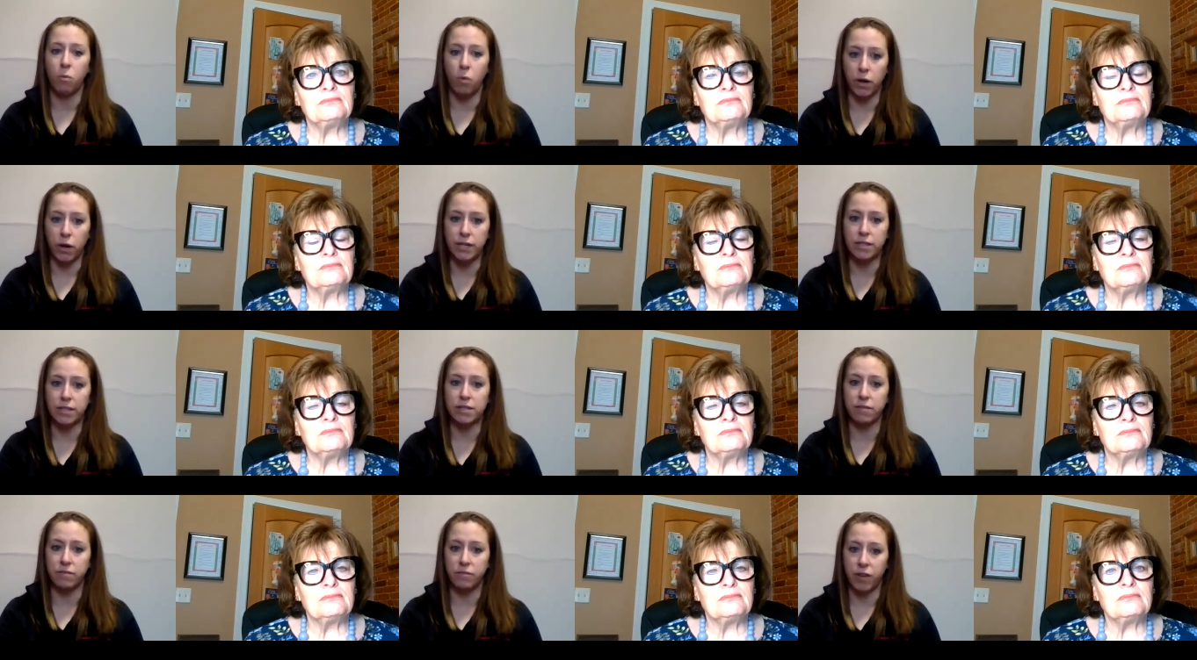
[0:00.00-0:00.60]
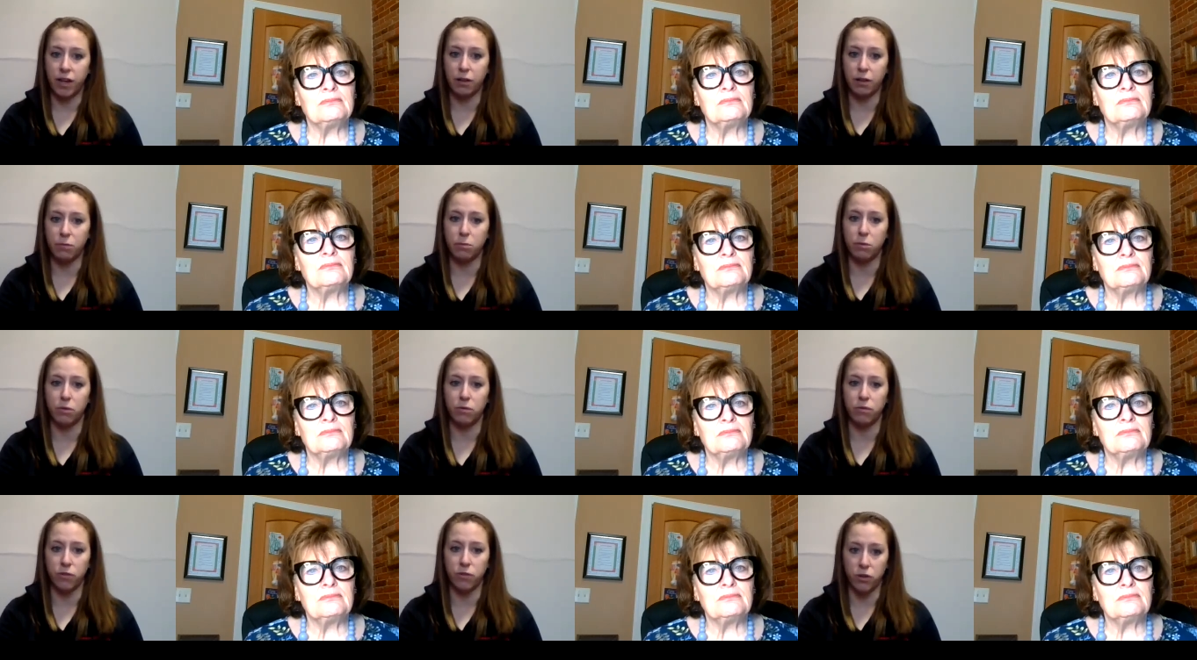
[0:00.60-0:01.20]
Speaker 1: what is
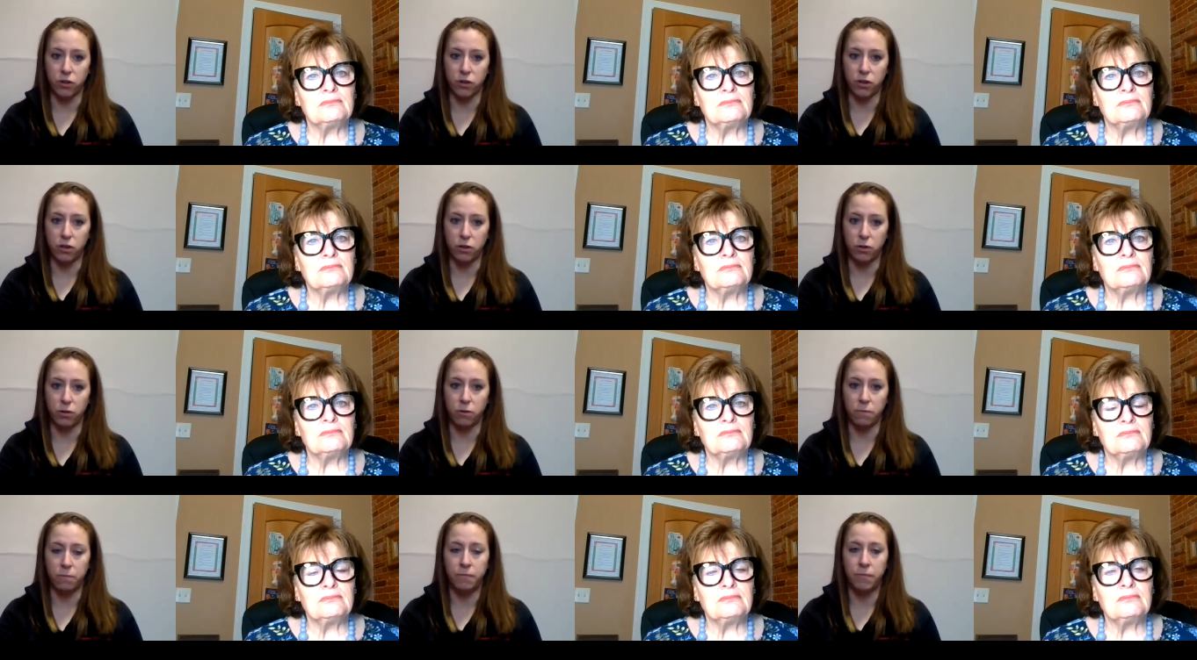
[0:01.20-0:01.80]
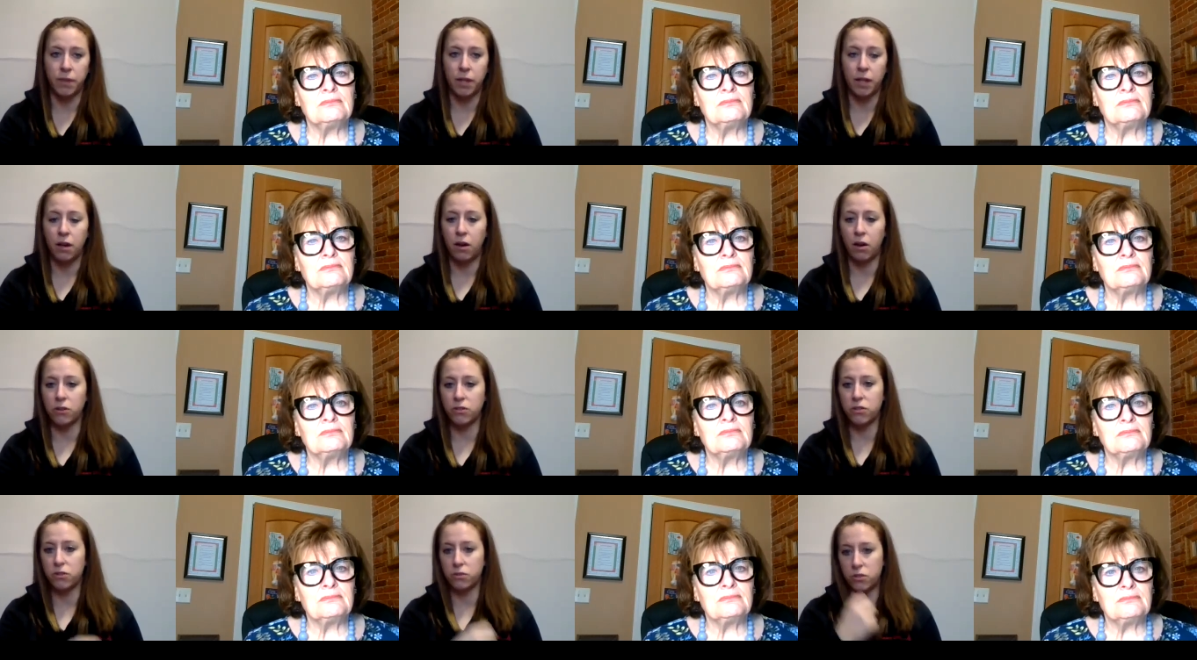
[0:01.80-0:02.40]
available for you.
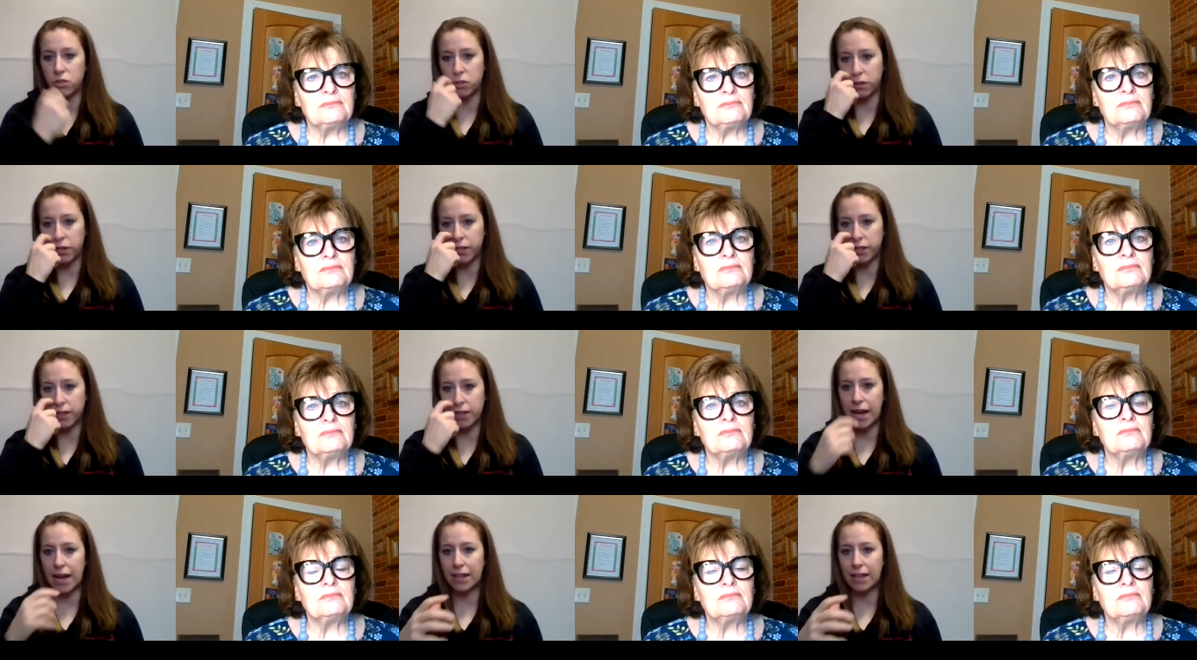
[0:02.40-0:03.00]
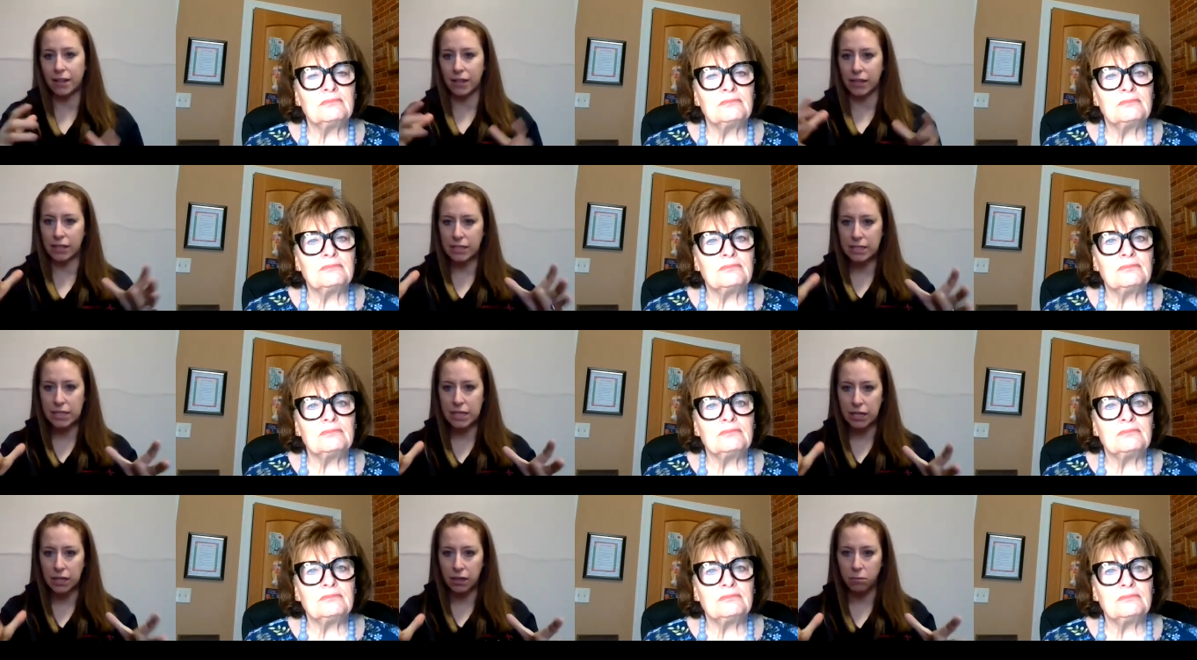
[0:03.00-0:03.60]
Also, during that like
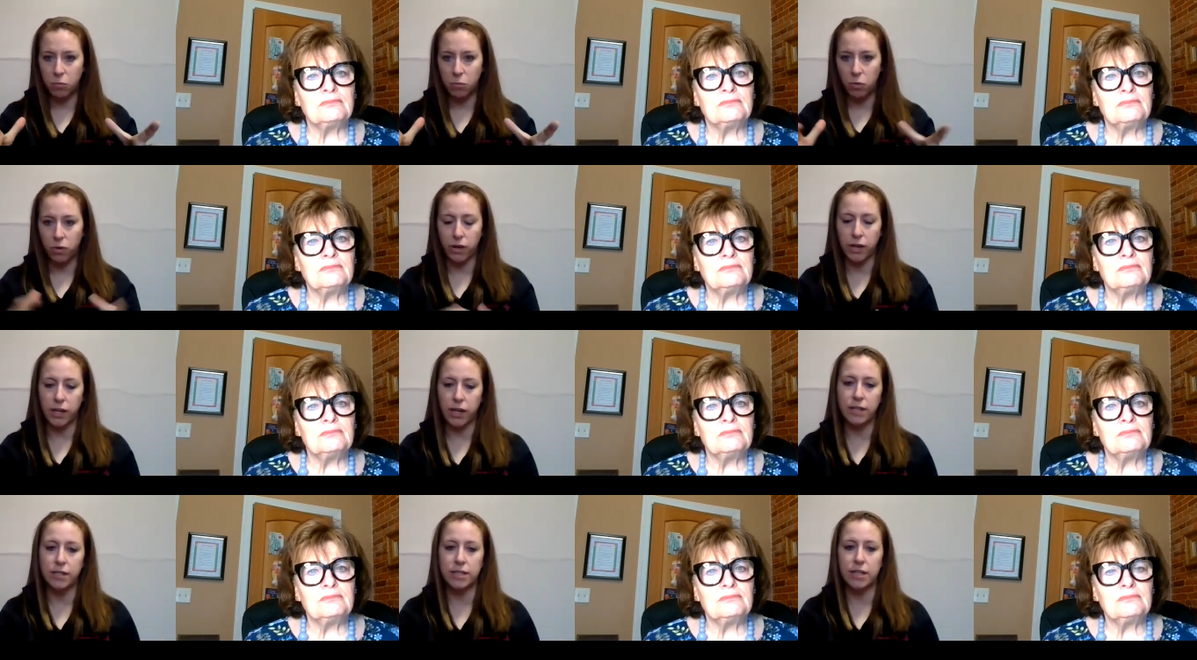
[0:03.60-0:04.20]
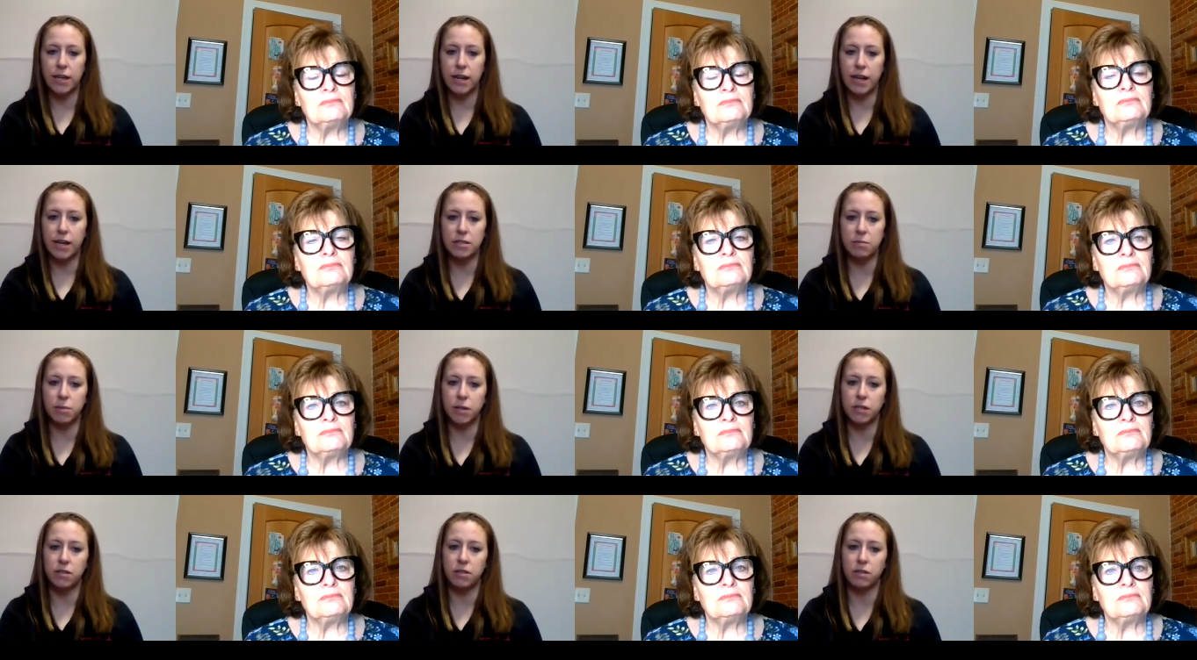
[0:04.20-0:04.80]
team-oriented
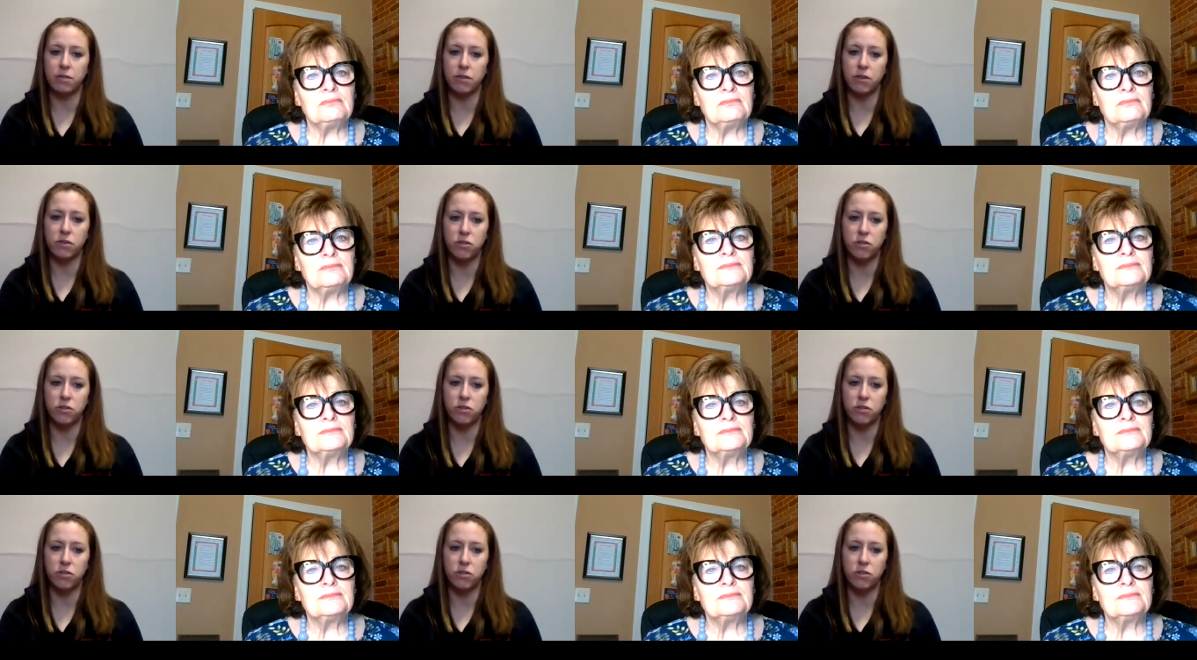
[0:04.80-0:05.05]
aspect of